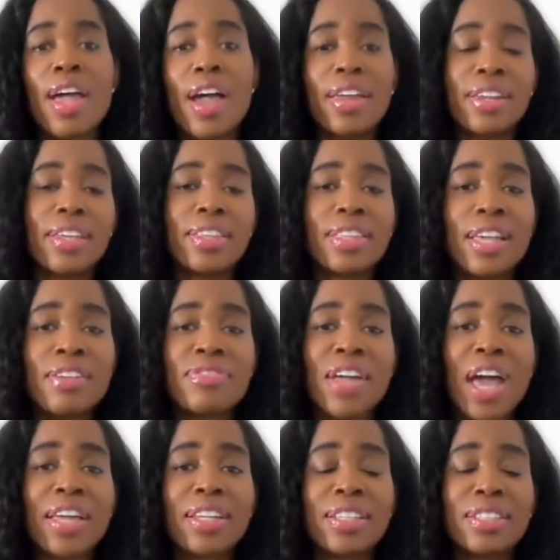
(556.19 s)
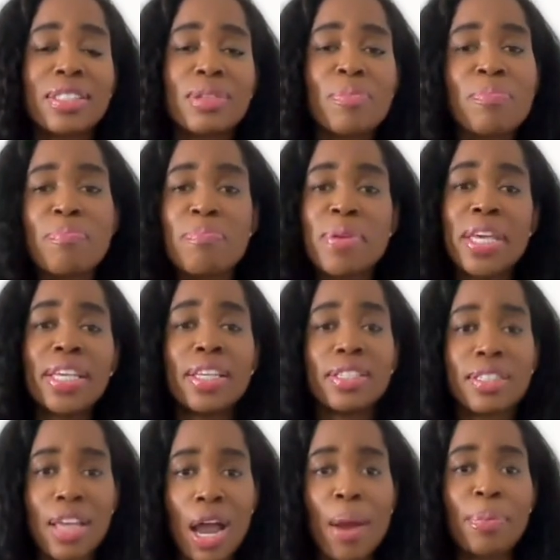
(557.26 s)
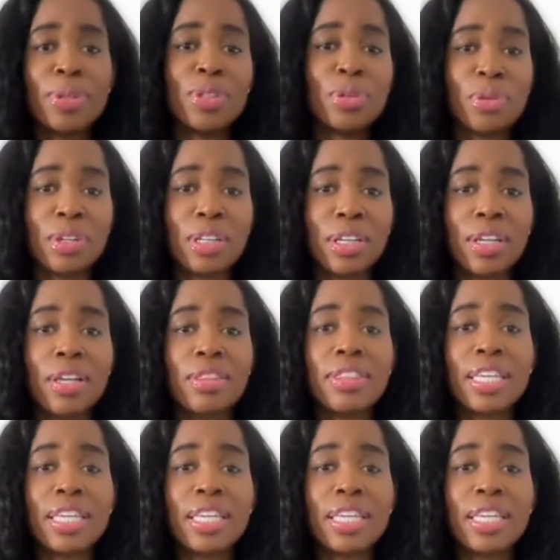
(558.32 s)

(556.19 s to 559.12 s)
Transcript: And I think that is the biggest opportunity.